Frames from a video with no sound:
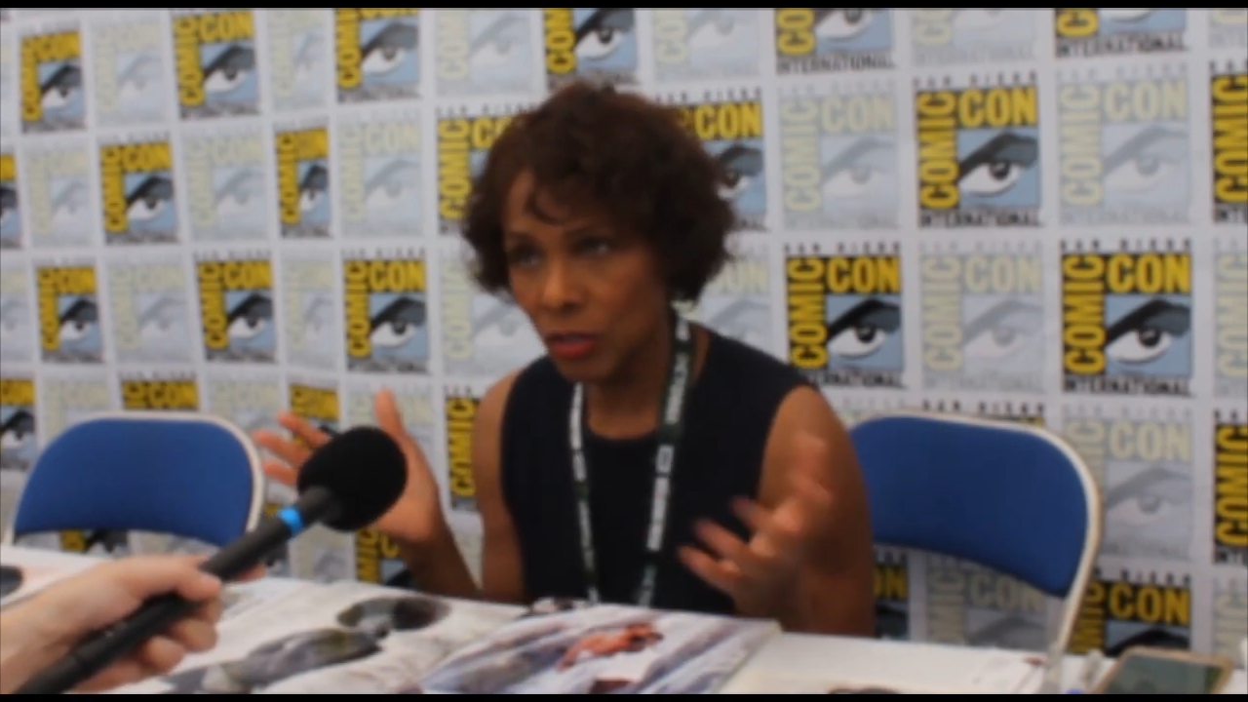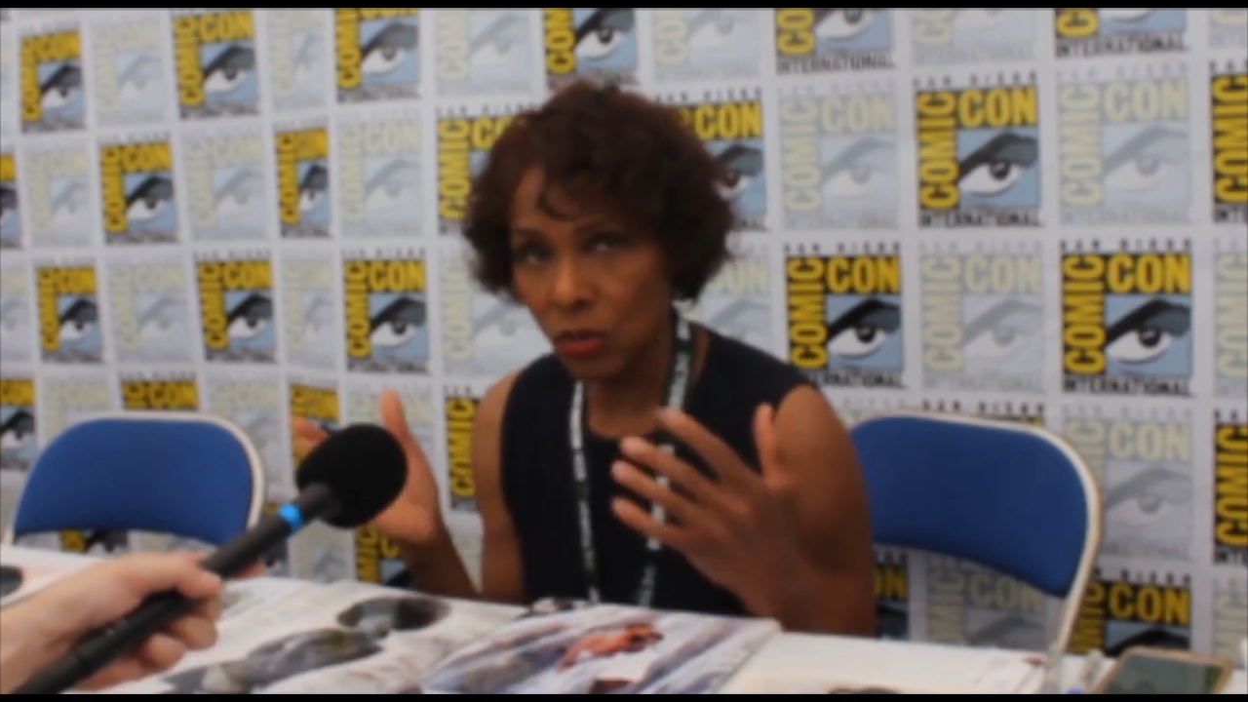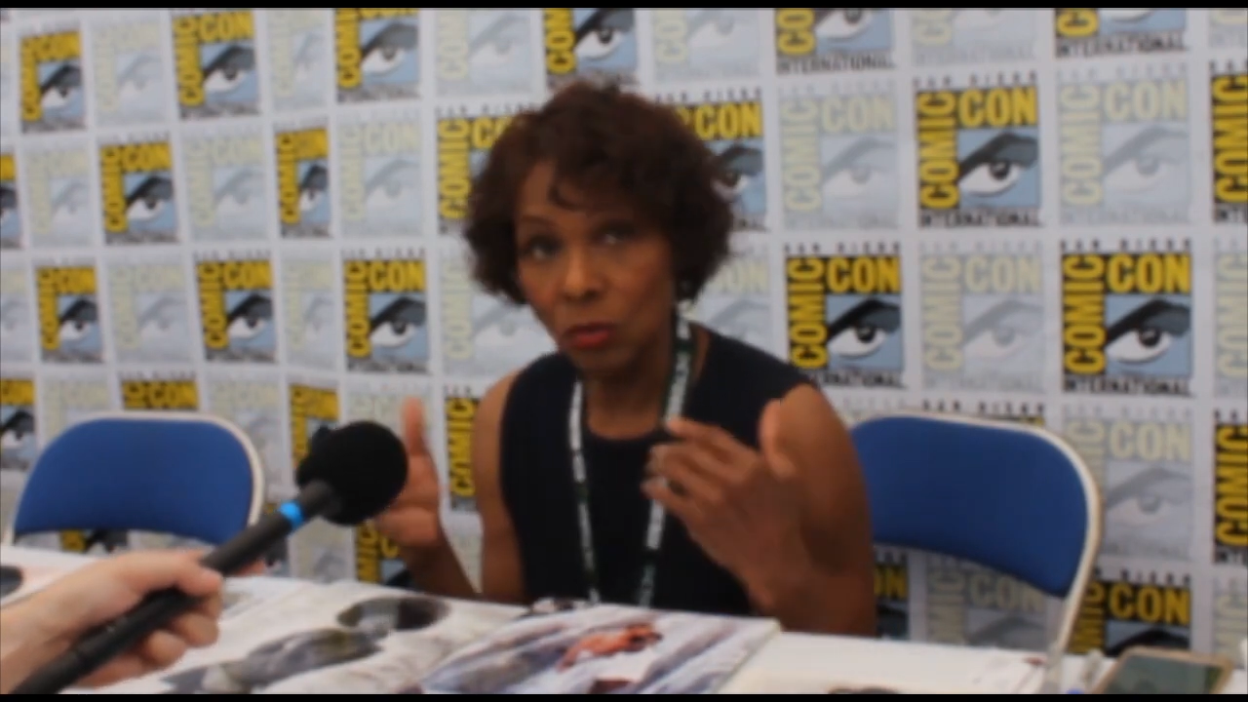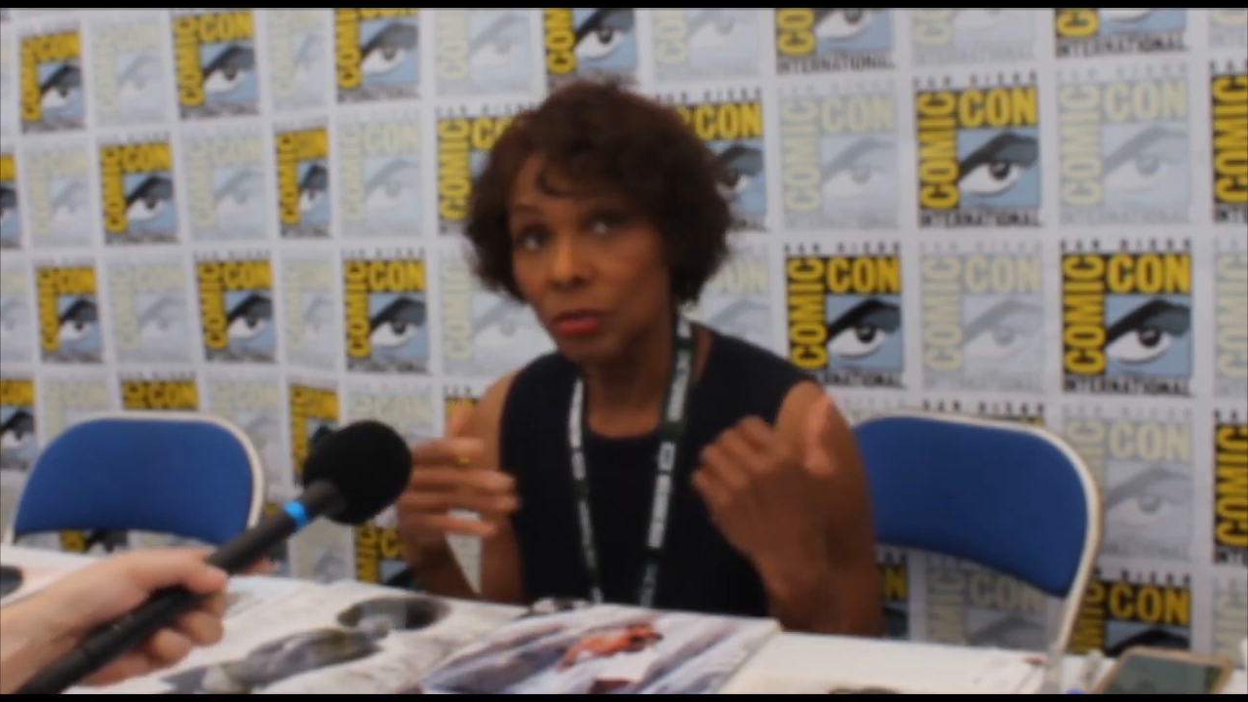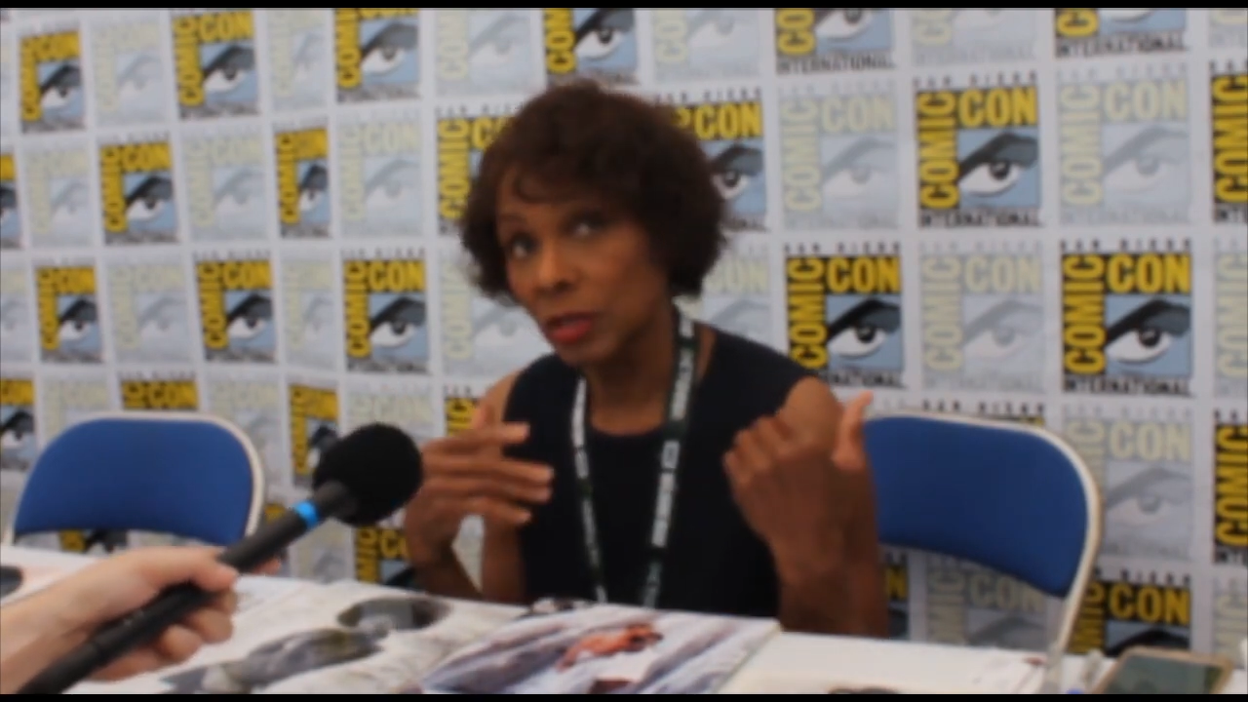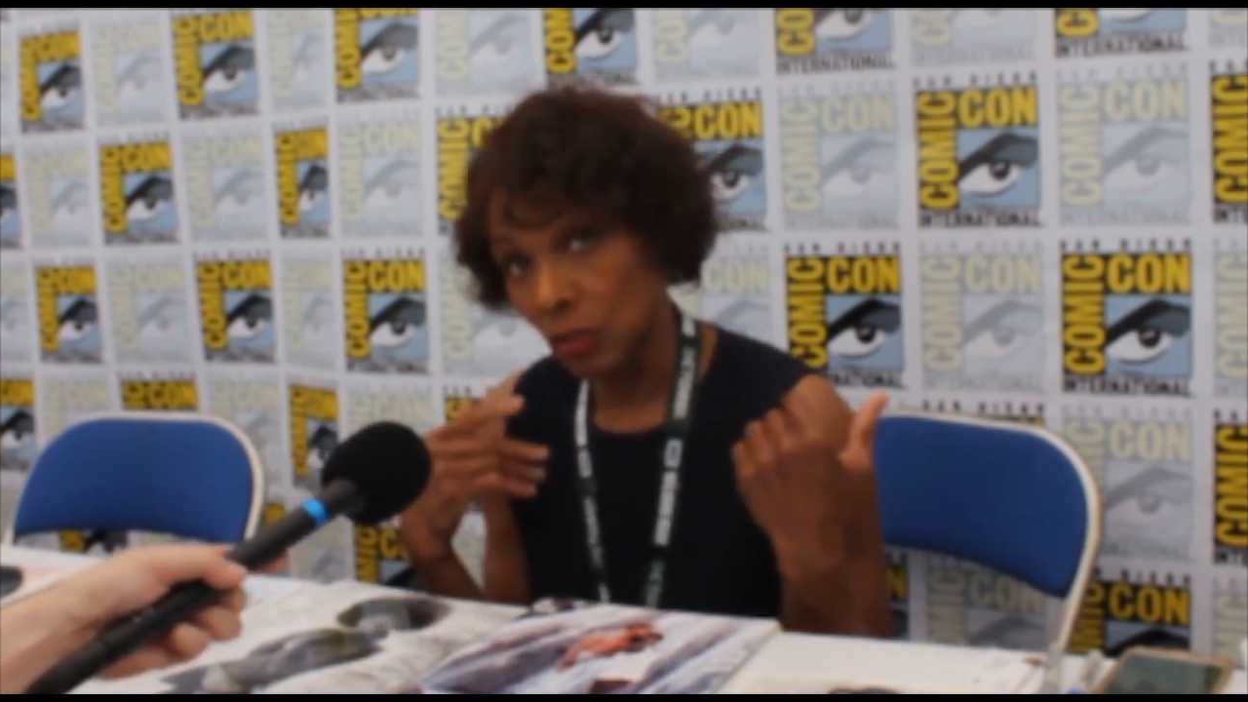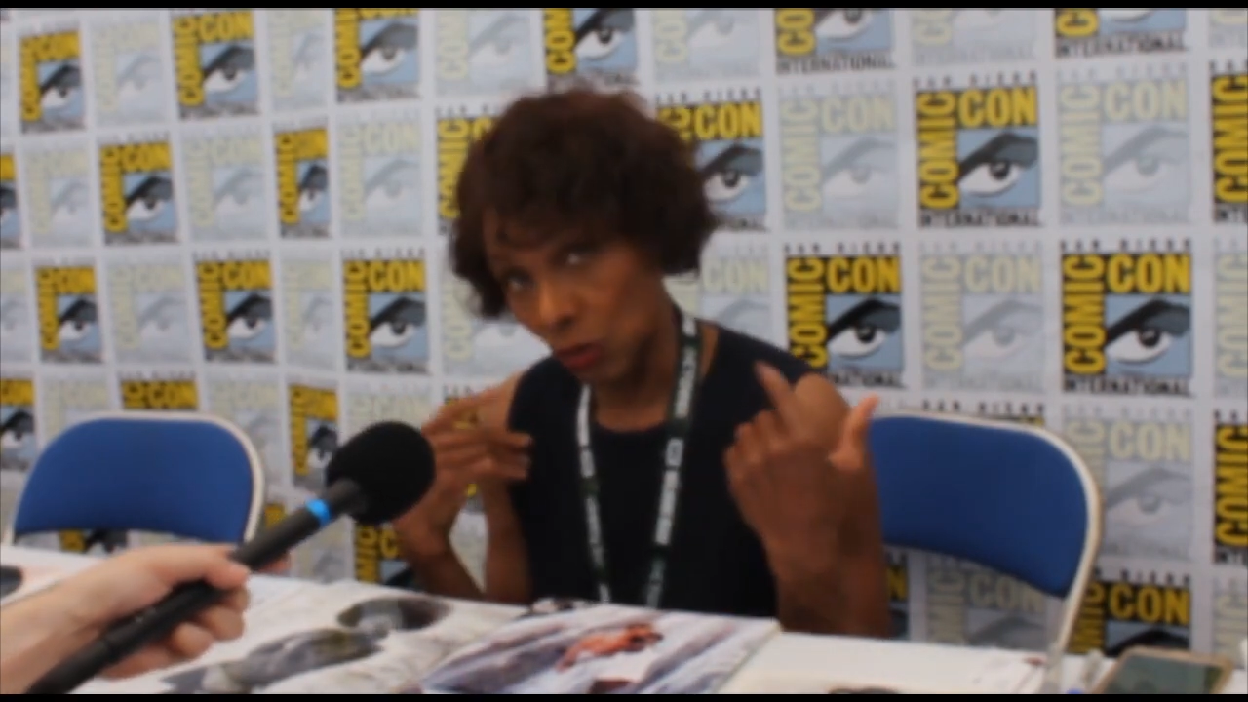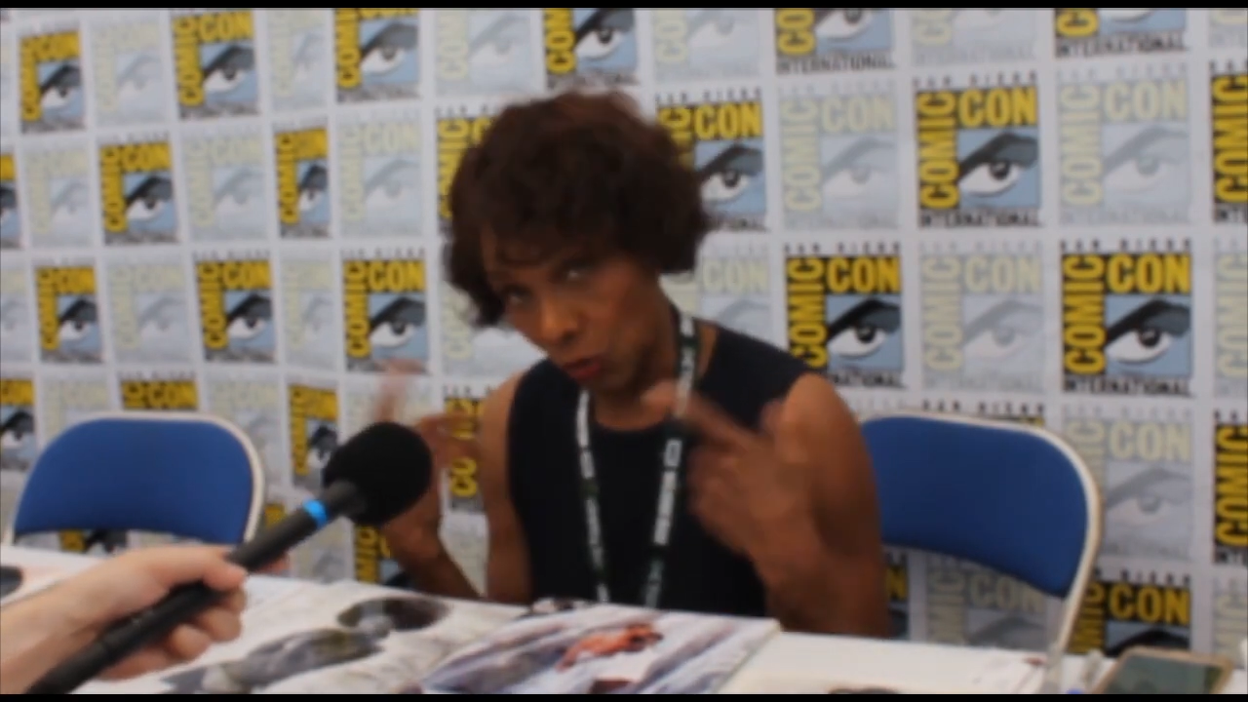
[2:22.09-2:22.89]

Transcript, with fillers: to